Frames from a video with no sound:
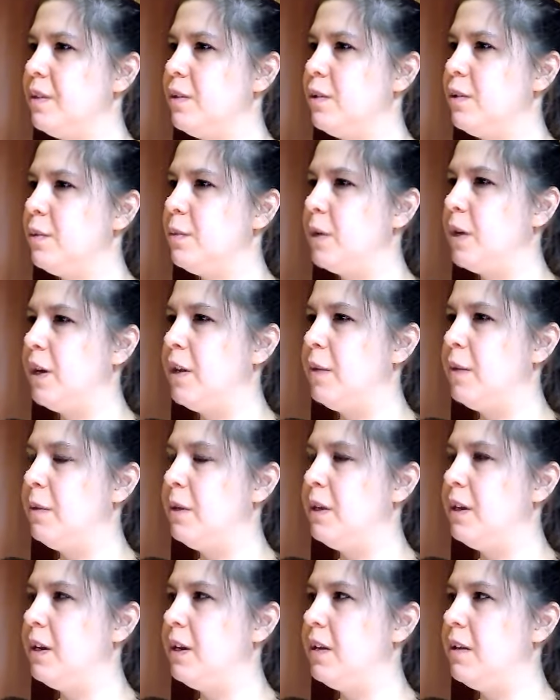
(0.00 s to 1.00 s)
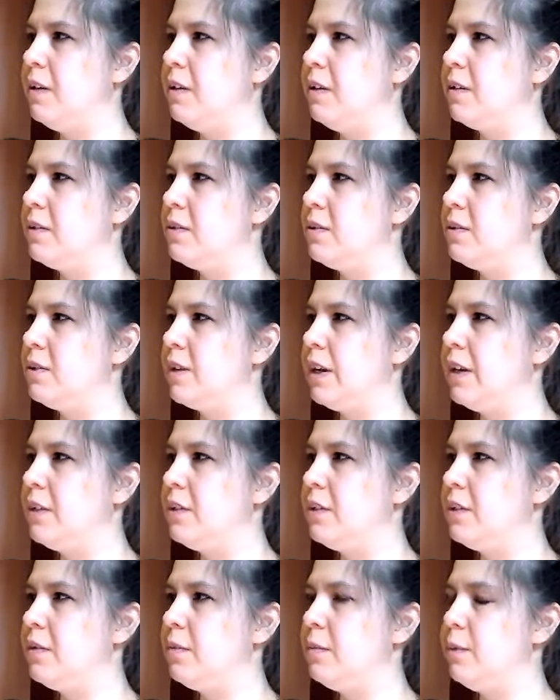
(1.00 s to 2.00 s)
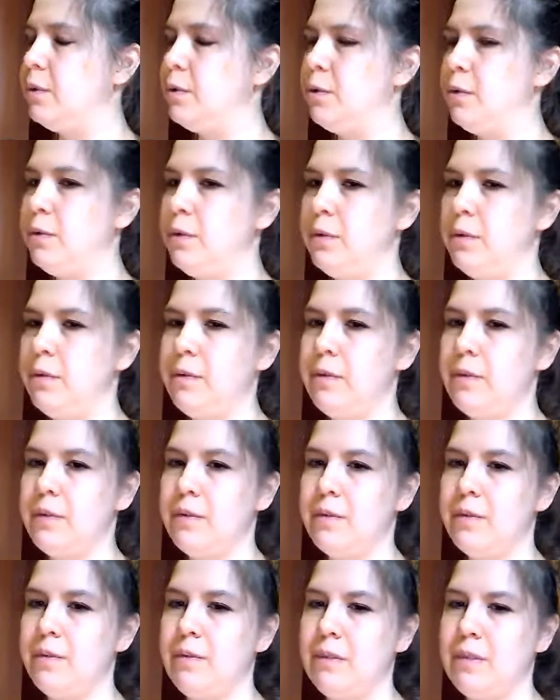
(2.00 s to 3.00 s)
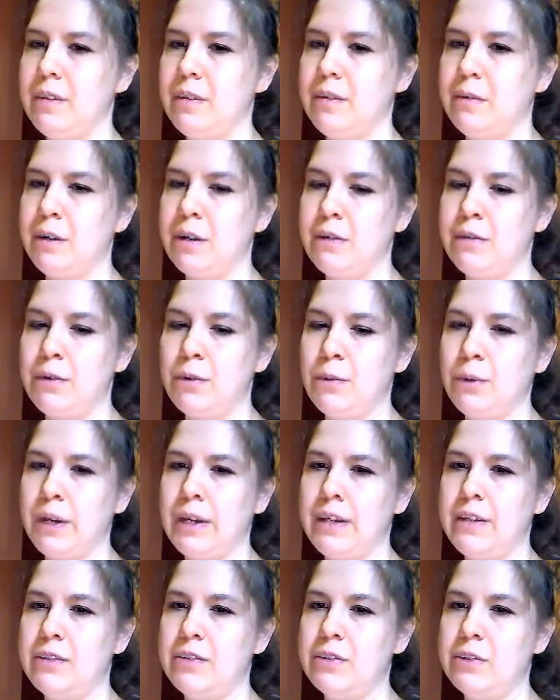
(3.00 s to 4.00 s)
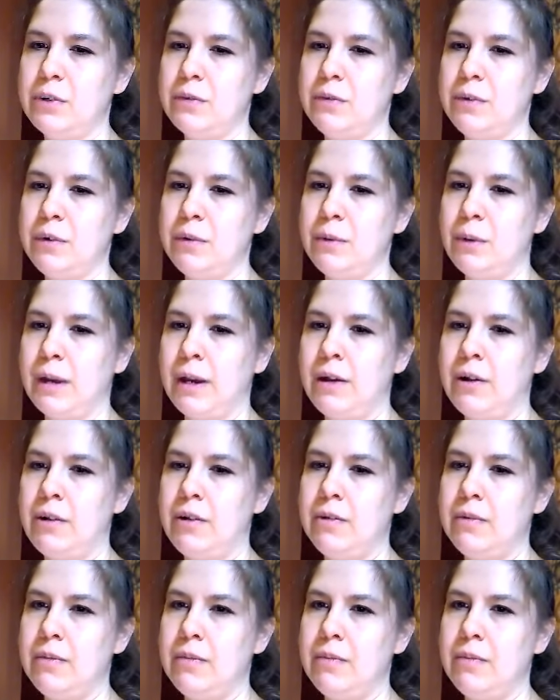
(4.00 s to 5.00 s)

Let your body begin to stretch and move, whatever ways serve it well.